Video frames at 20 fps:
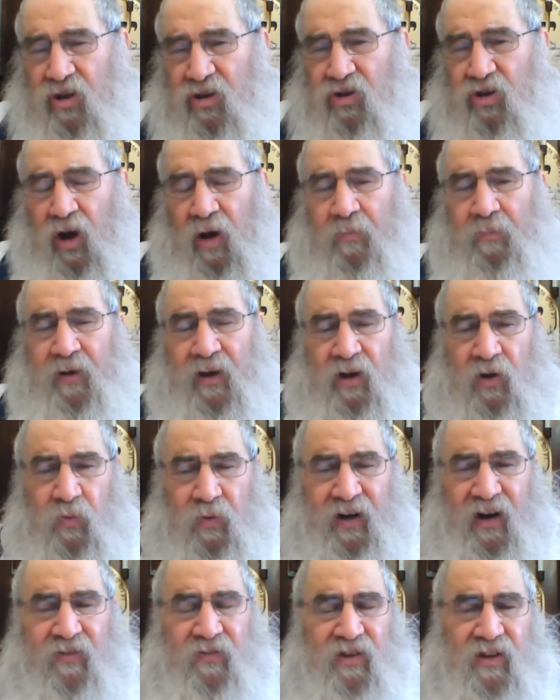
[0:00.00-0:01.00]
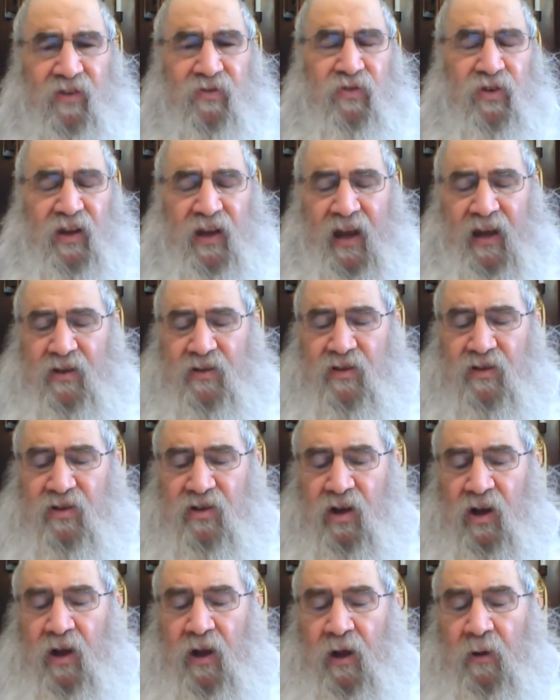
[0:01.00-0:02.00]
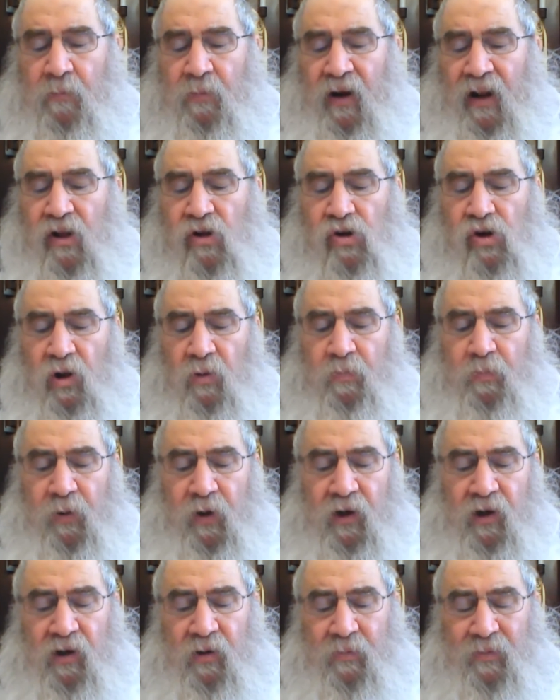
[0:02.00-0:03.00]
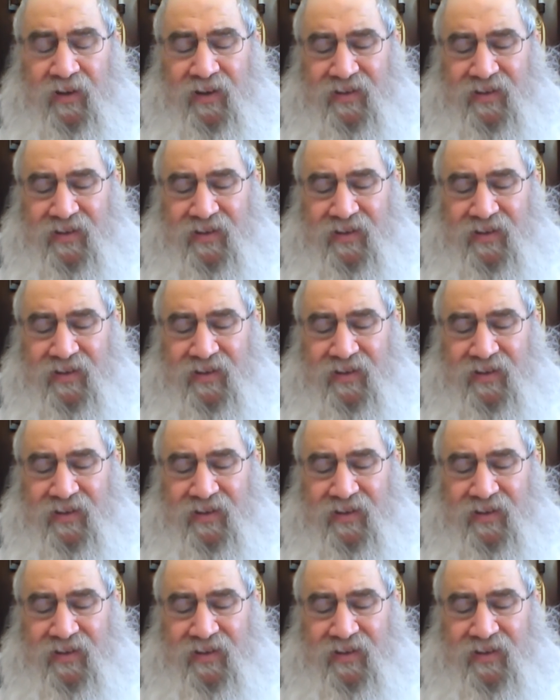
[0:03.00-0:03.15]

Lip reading: tome, whatever, different cases. But I'll call upon him.